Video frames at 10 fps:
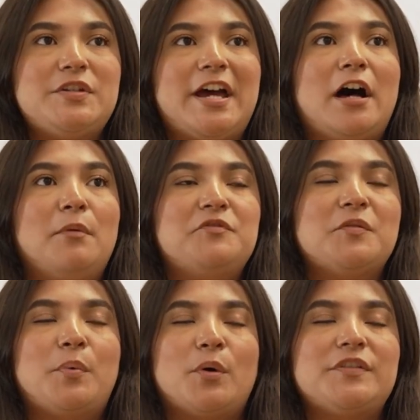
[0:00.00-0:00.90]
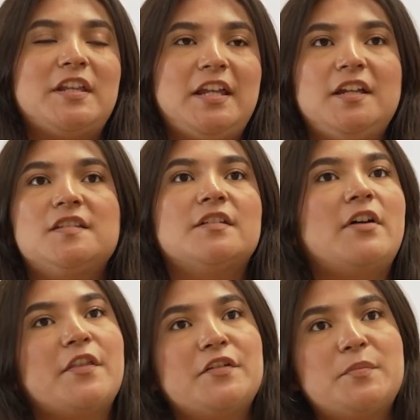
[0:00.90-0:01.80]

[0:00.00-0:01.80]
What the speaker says: to help support the needs of other